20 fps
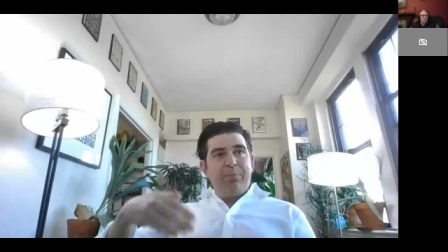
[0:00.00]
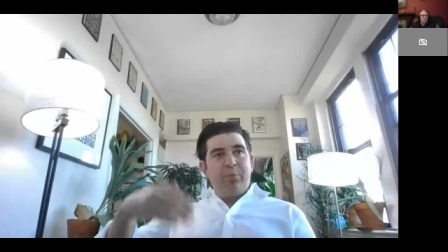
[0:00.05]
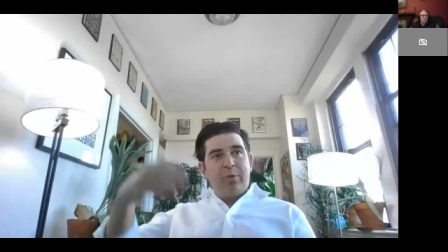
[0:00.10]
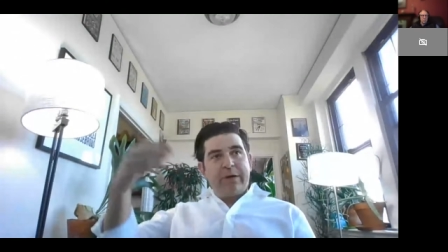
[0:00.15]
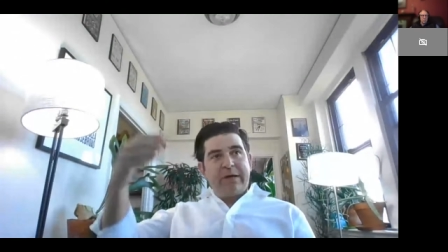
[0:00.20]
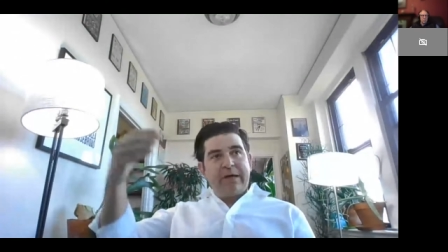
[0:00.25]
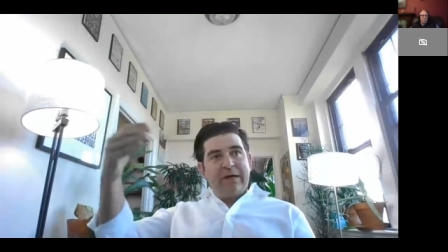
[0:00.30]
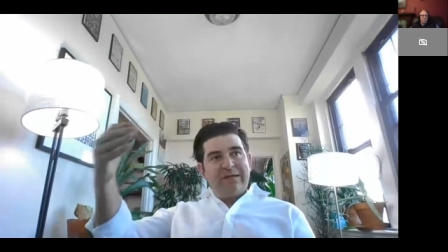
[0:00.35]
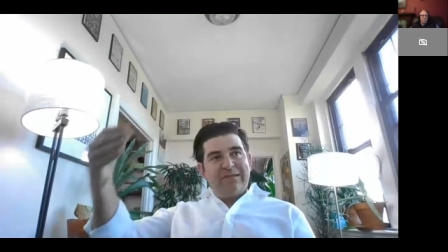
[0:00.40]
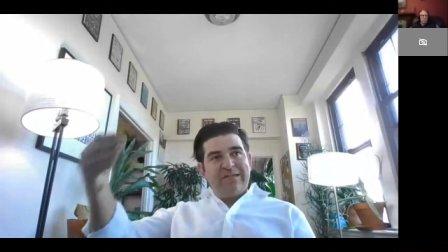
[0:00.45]

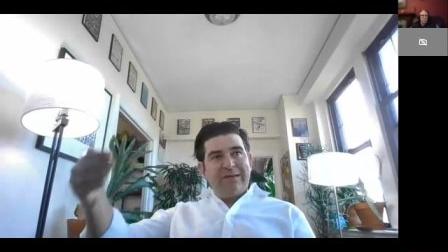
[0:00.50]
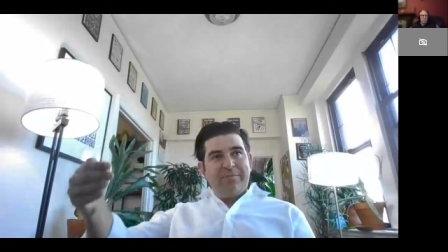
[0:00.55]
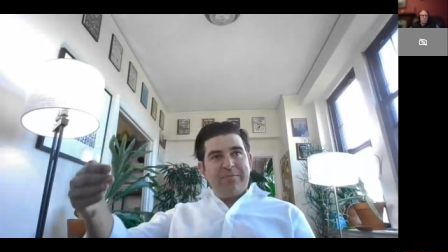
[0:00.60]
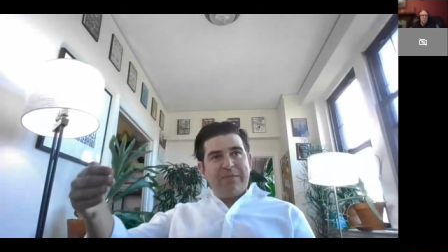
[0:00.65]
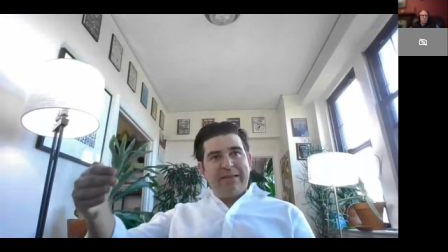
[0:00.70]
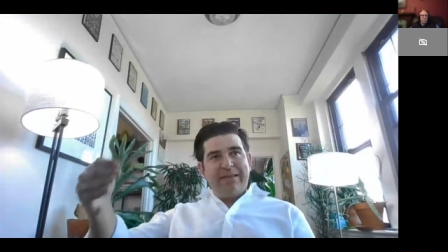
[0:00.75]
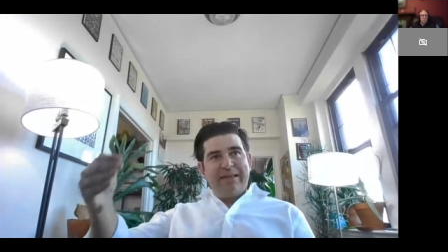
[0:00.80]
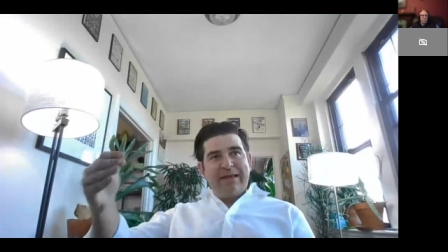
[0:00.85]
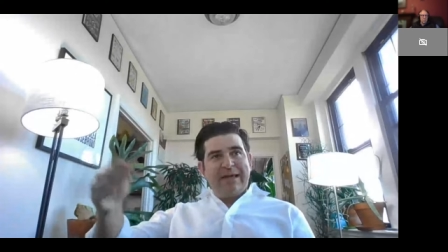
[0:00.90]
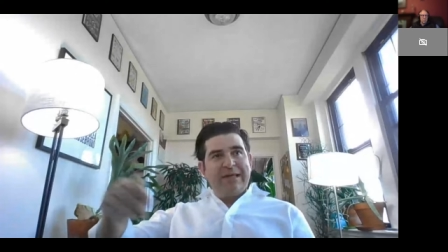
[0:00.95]
working on
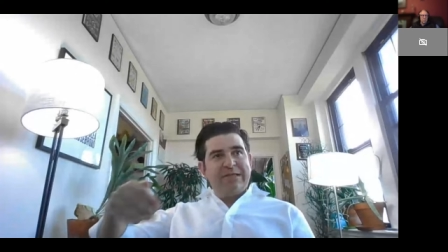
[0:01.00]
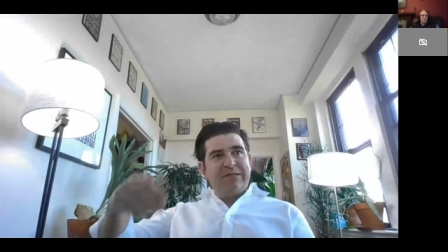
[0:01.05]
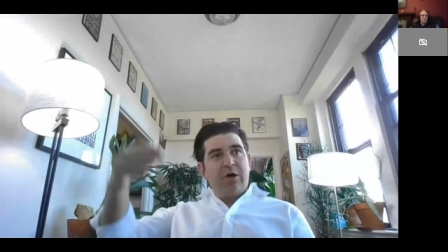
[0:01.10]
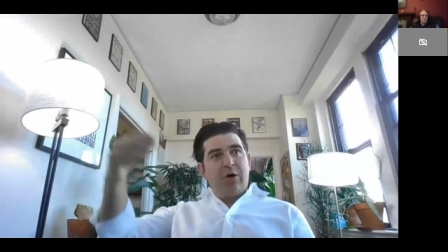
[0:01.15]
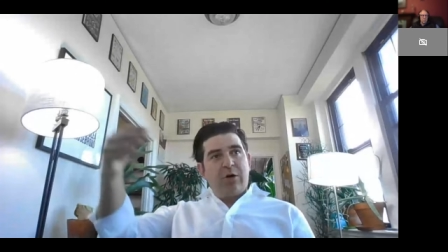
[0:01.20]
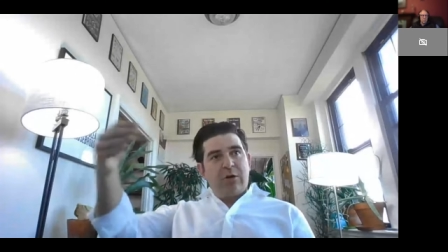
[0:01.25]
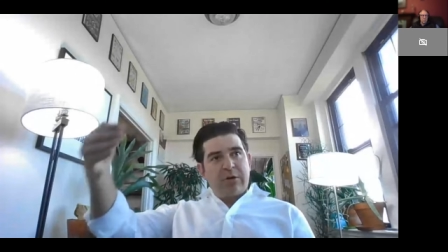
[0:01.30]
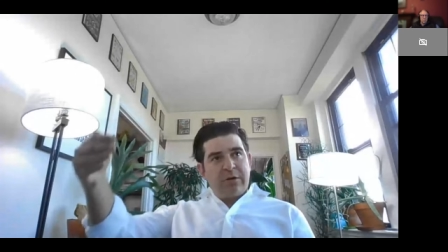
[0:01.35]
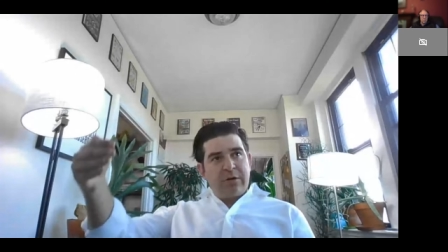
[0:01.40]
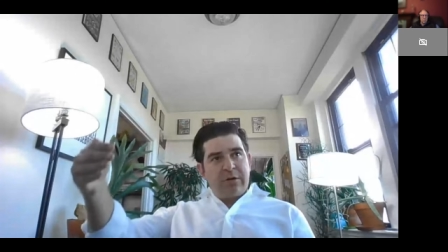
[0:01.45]
something that gets
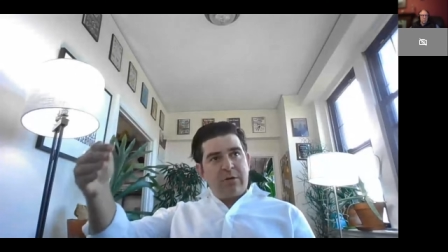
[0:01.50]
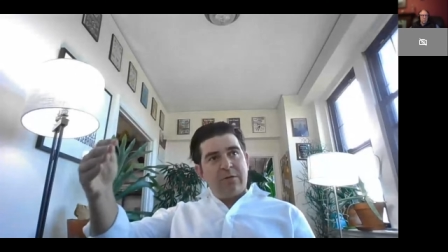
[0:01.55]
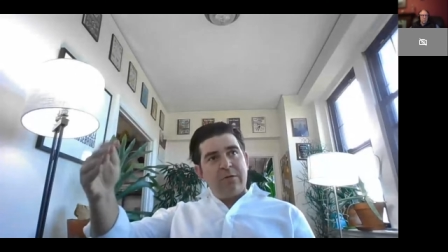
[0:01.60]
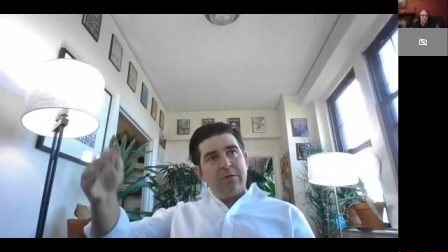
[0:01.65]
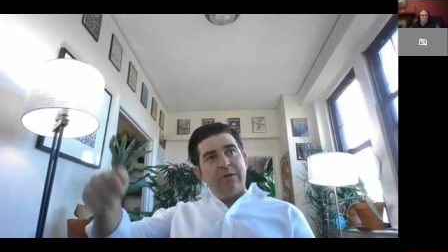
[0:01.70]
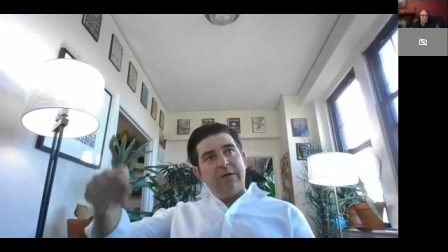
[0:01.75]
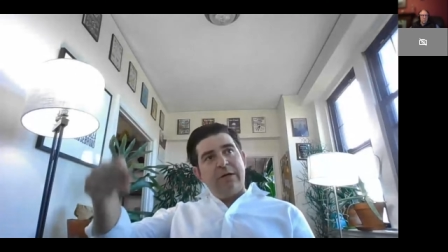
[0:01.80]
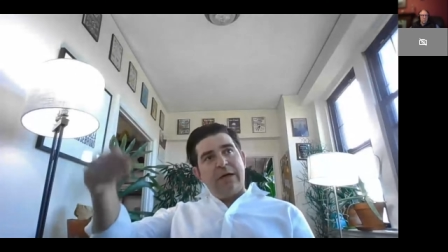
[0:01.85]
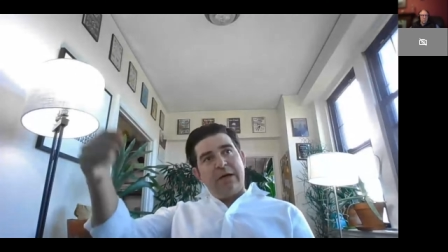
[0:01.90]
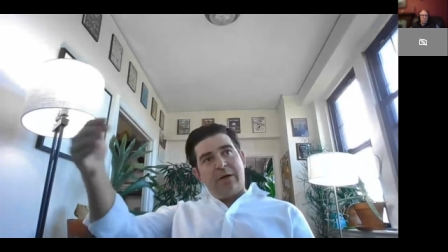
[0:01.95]

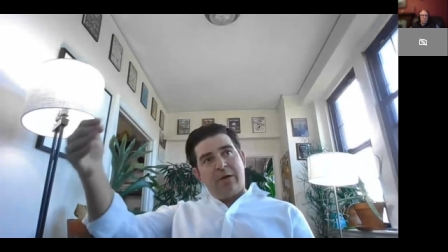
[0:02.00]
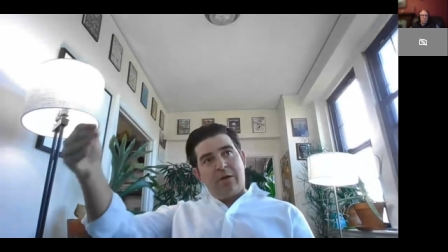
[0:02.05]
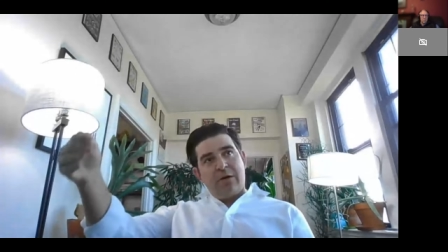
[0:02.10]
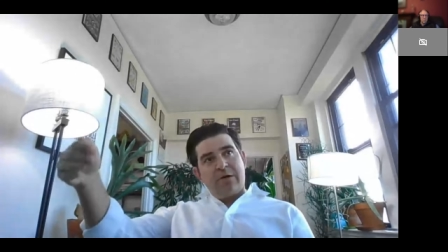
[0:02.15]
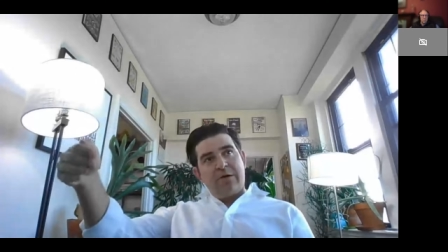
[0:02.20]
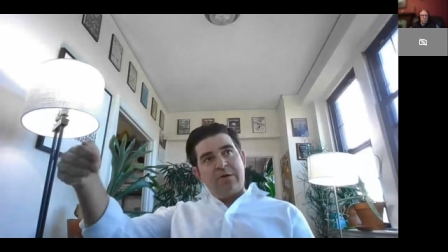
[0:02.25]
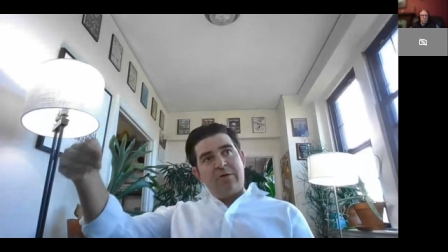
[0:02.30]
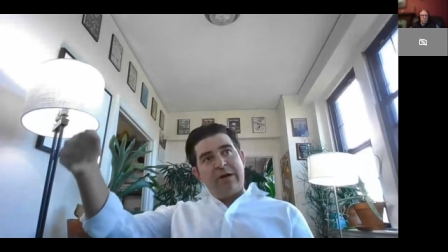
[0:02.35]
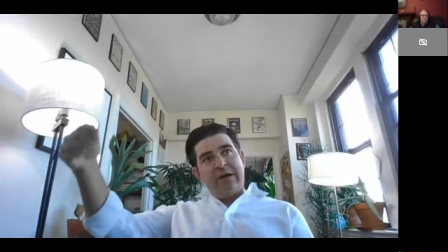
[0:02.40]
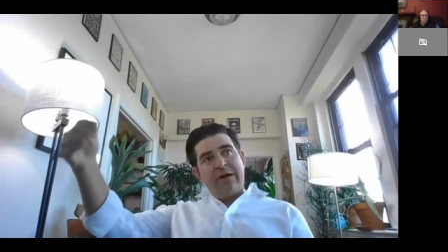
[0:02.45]
harder and
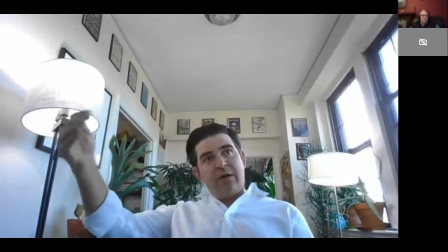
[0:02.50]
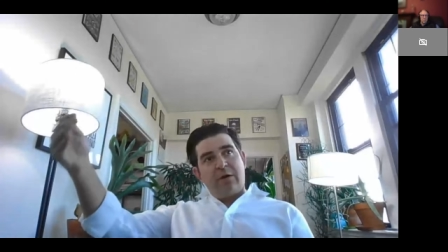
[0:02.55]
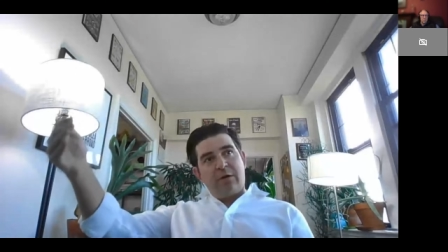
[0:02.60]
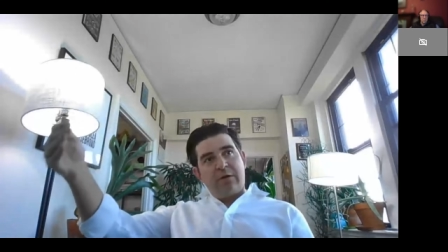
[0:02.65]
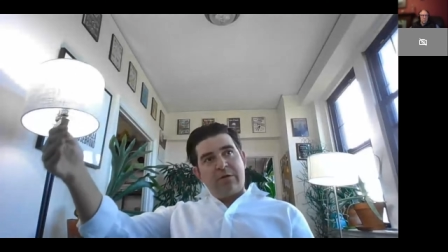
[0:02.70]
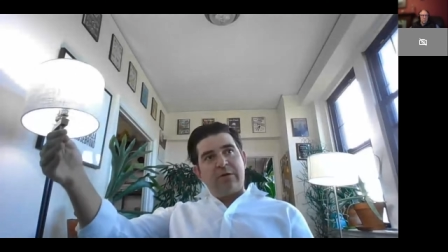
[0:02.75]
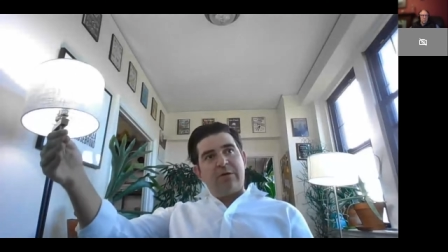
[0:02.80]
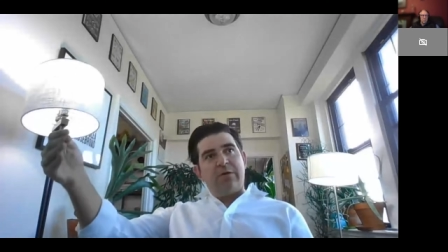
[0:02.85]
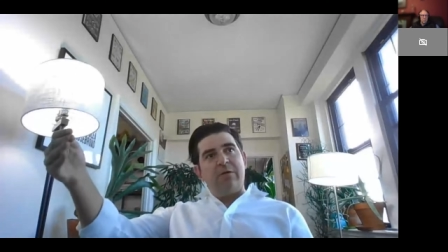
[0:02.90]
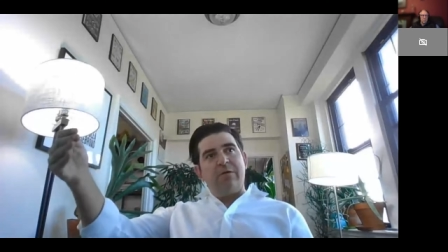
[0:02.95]
harder and
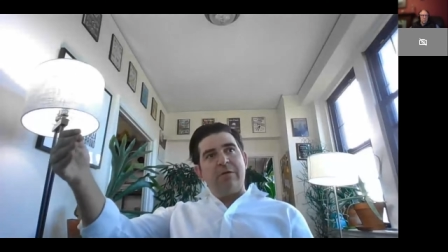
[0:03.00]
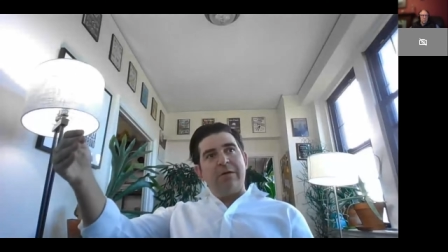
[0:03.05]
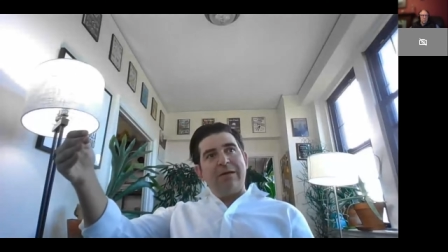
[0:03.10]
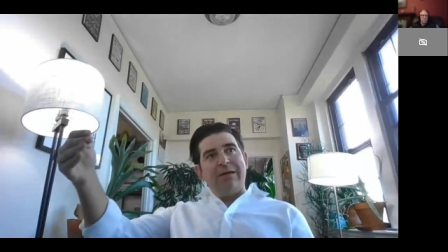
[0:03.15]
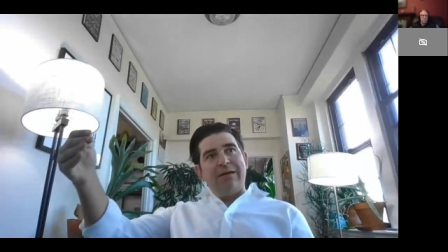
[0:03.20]
harder.